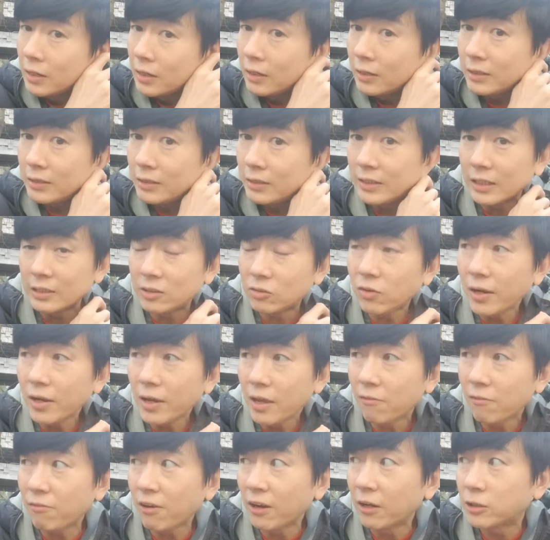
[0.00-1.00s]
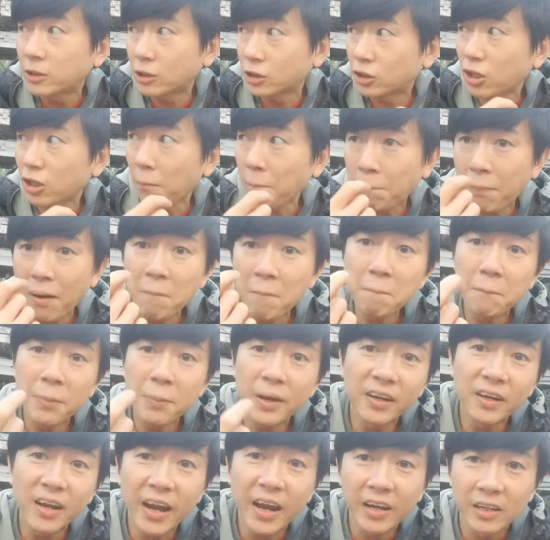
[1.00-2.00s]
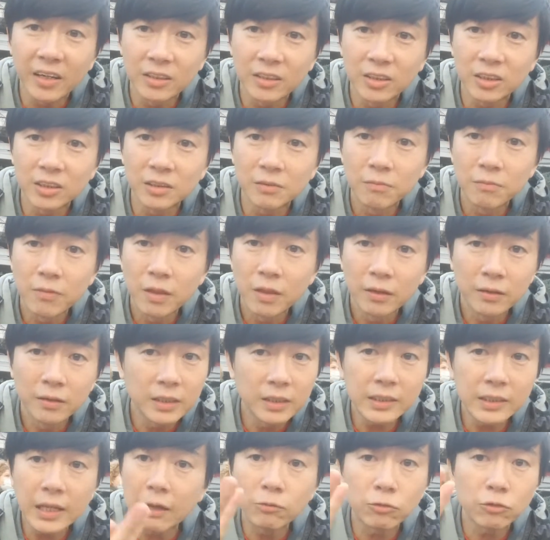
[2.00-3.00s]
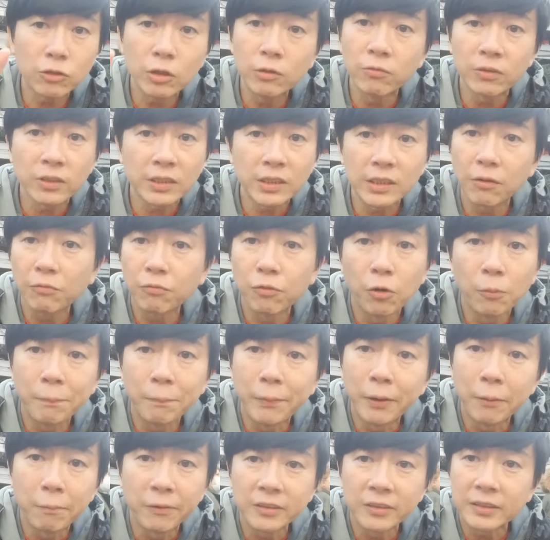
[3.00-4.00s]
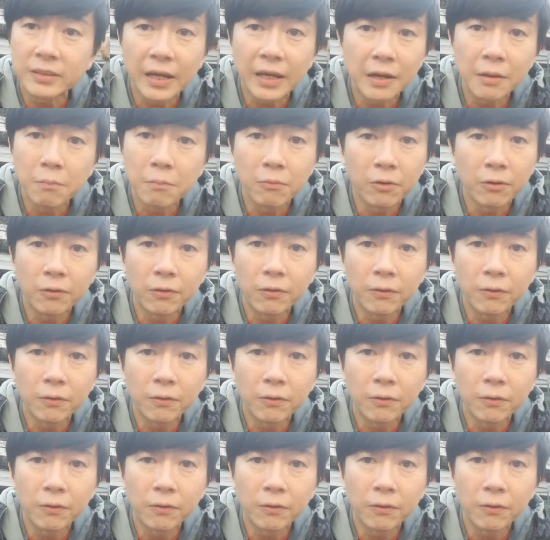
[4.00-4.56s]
That's why if I stop pumping the energy, this live stream will serve no purpose anymore.